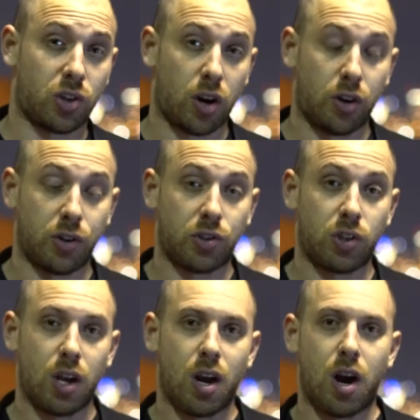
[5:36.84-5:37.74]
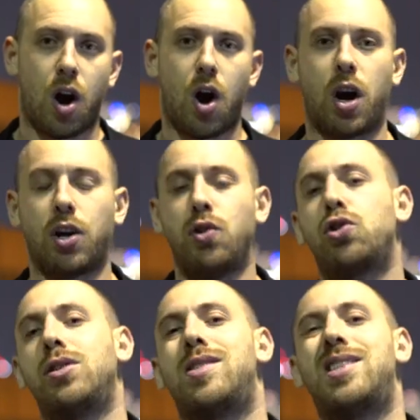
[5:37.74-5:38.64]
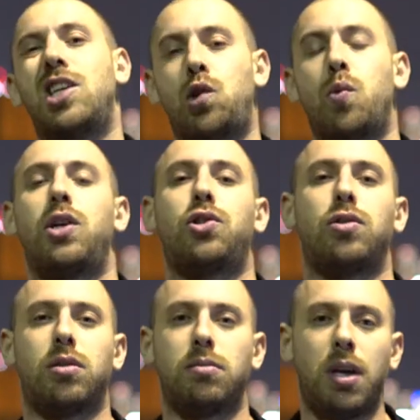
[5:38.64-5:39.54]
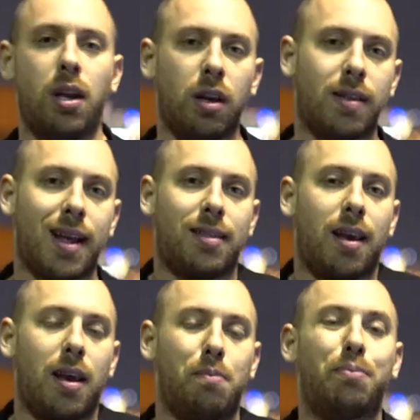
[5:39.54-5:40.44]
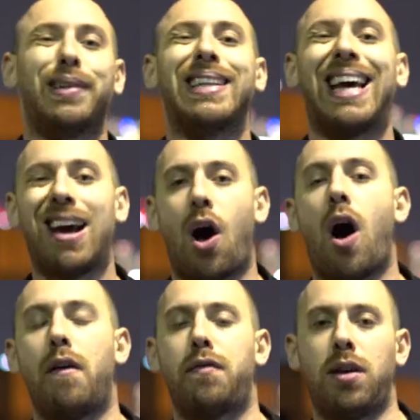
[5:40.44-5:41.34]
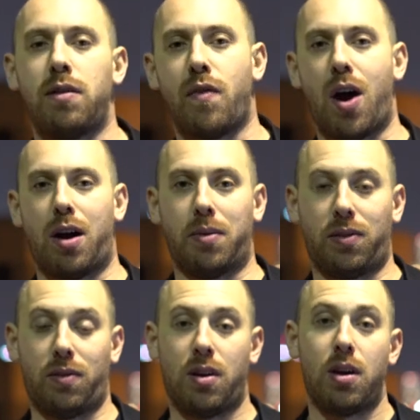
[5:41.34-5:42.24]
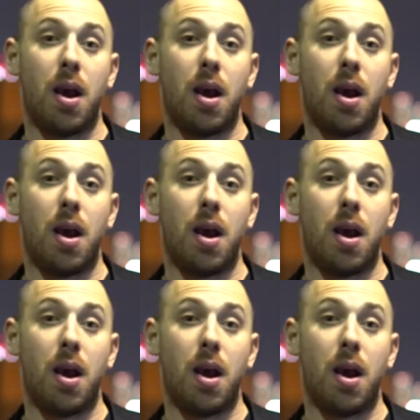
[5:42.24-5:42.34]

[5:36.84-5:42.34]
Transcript: starters are usually situational, meaning that they play off the environment.